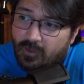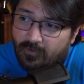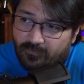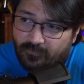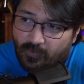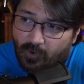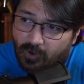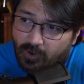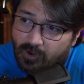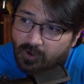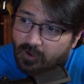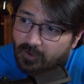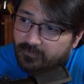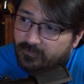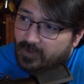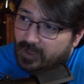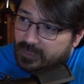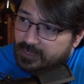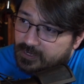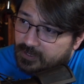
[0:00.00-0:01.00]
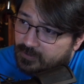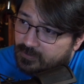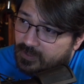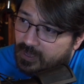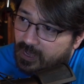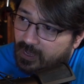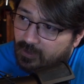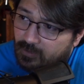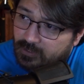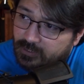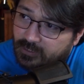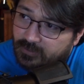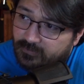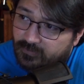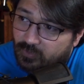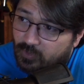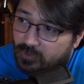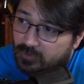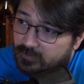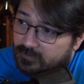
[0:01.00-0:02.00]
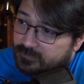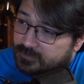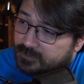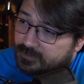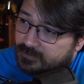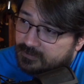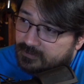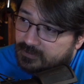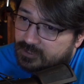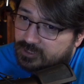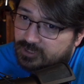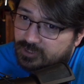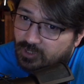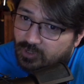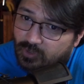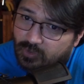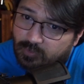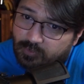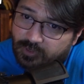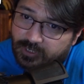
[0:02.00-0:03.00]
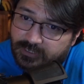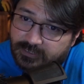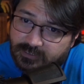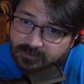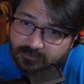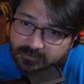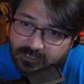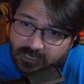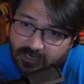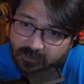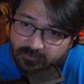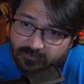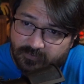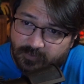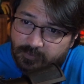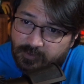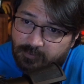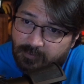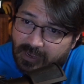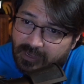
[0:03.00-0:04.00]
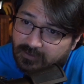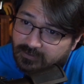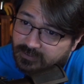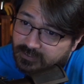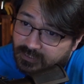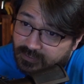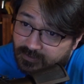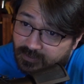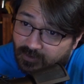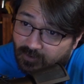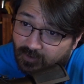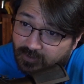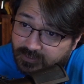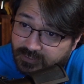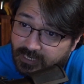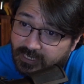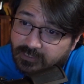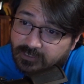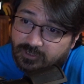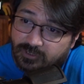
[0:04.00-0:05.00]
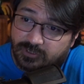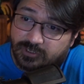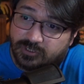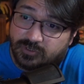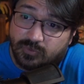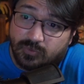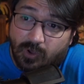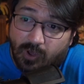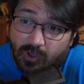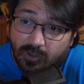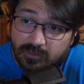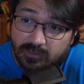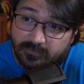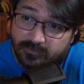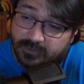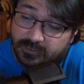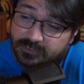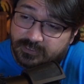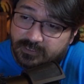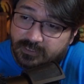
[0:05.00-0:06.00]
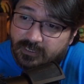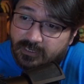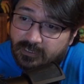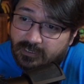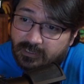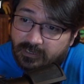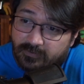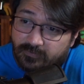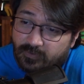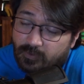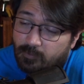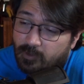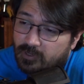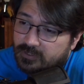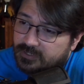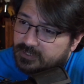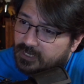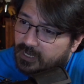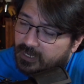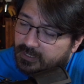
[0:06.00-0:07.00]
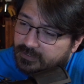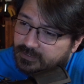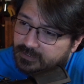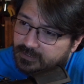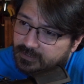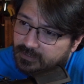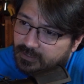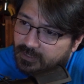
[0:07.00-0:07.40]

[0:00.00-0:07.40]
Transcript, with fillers: Far off, I hear the howling of wolves. The snow brings them down from the mountains, and there are dangers to all of us, and from all sides.